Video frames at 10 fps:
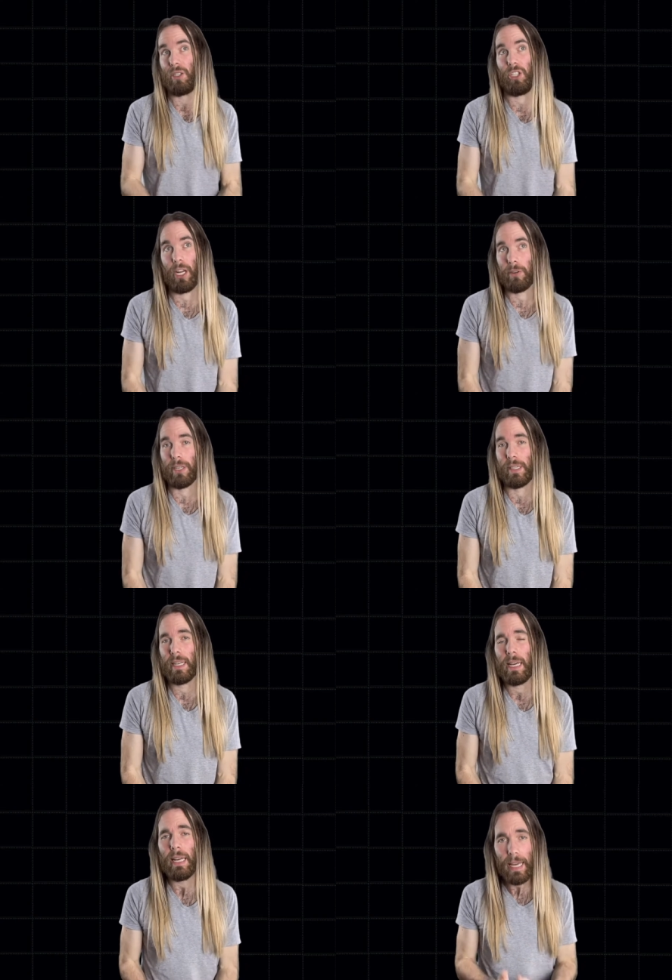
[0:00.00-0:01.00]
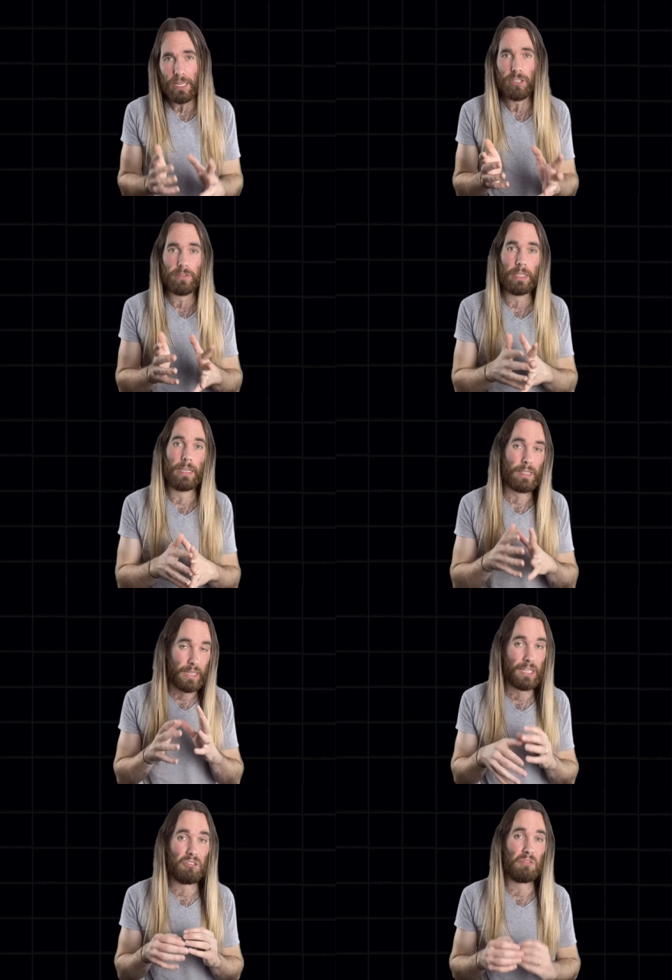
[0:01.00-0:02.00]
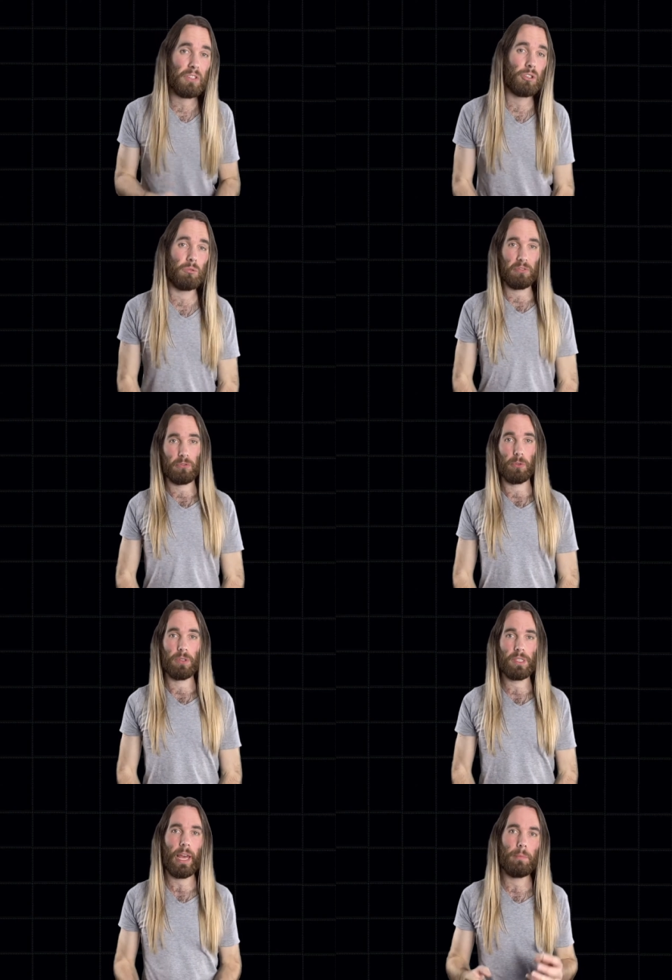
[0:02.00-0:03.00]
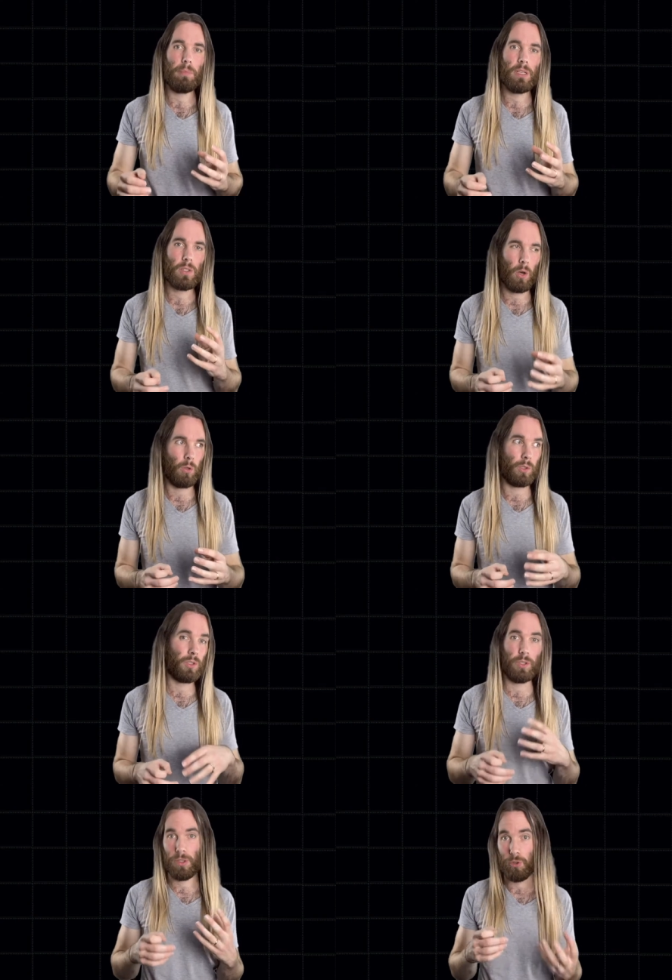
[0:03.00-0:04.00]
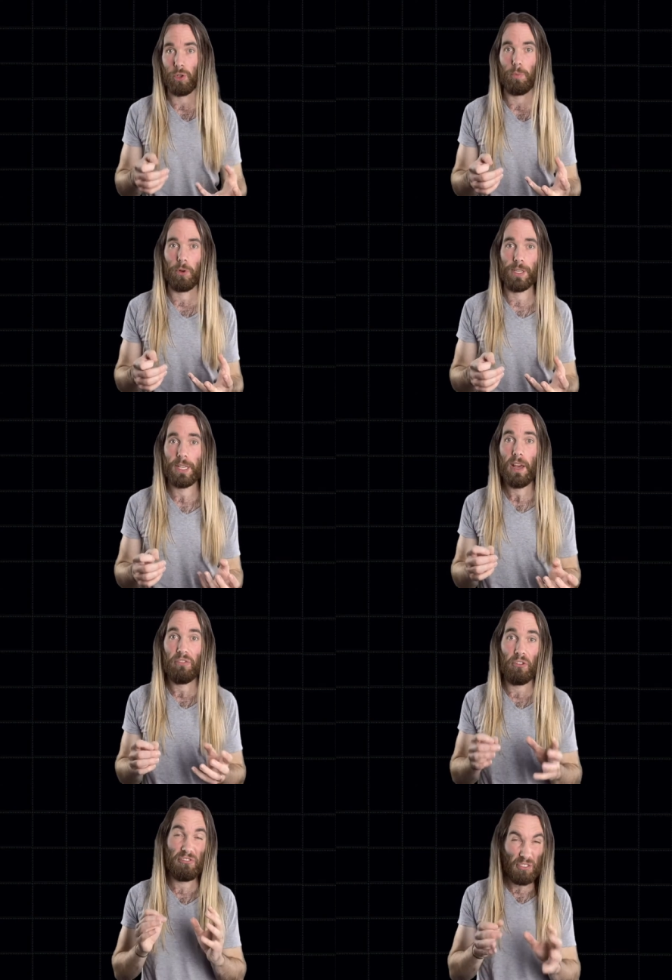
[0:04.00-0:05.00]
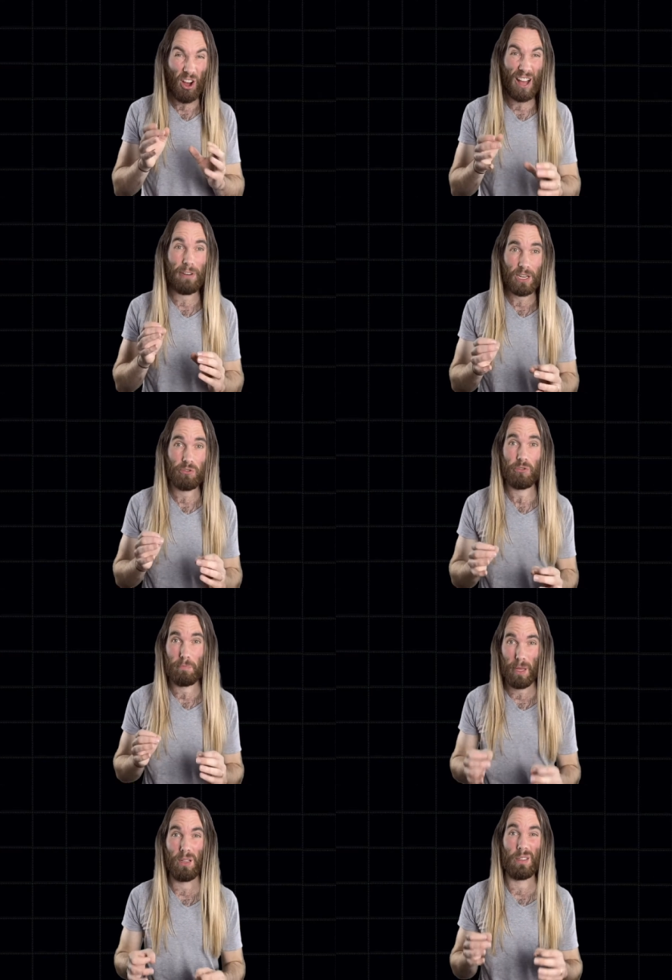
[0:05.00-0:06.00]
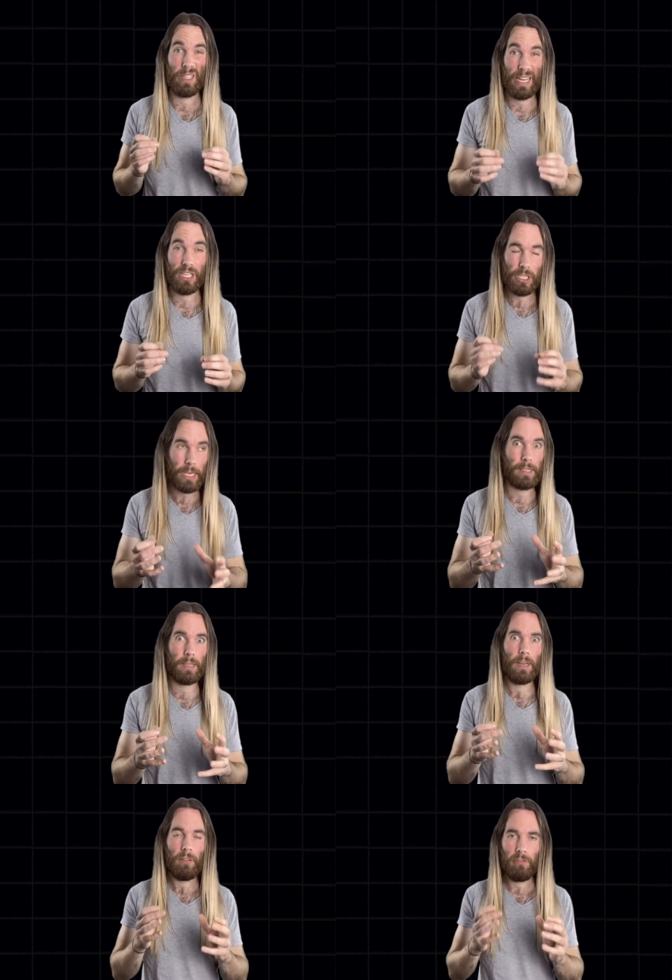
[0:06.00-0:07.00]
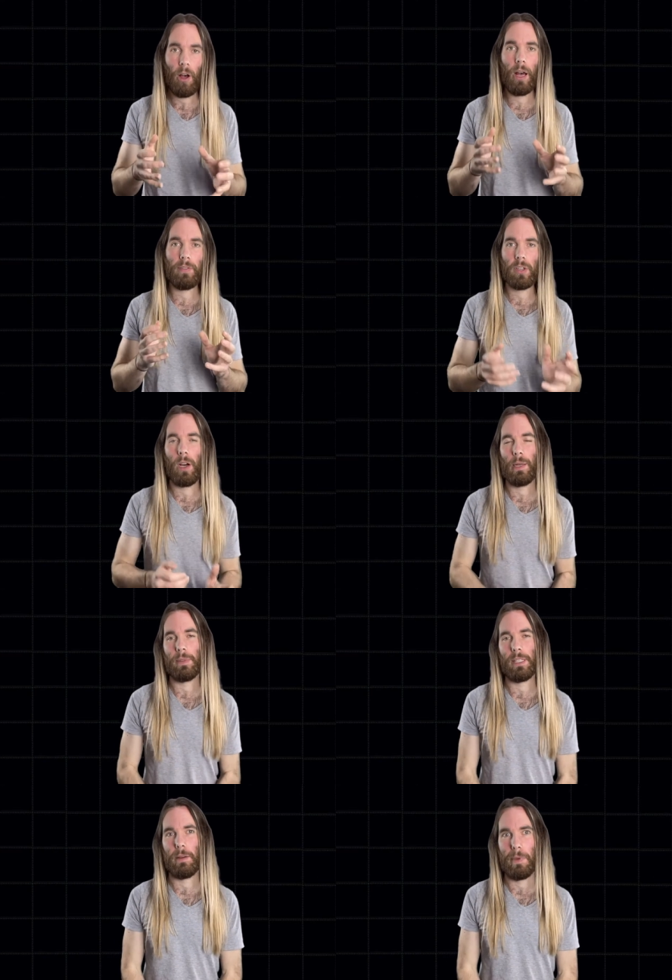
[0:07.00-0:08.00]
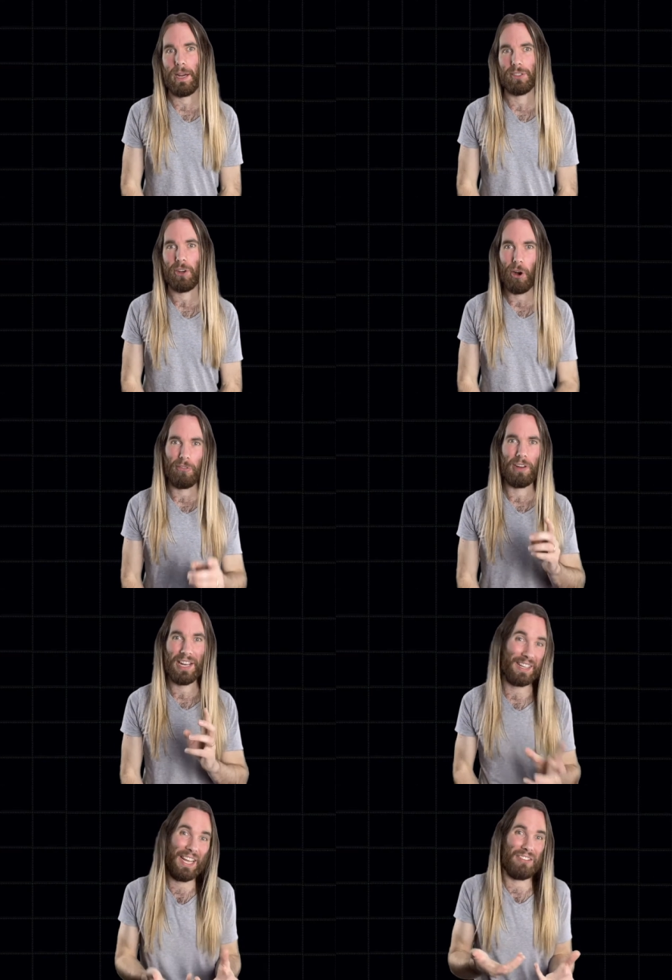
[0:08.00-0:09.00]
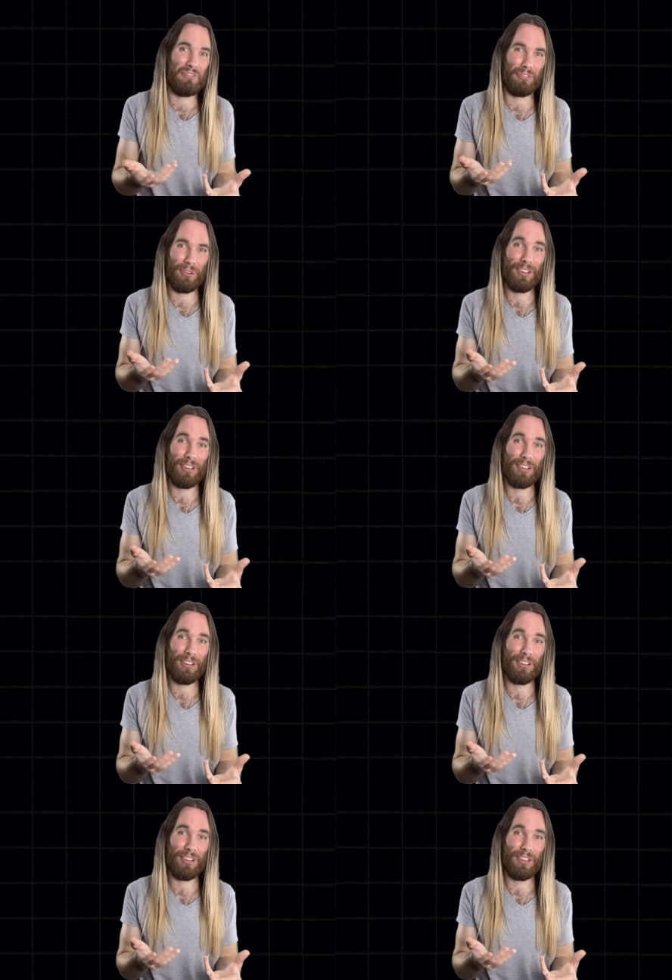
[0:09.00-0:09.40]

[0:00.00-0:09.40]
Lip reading: cherries. Each of these individual fruits can be sold to the Nook Boys for 500 bells each. Yes, 5 times the amount of a native fruit.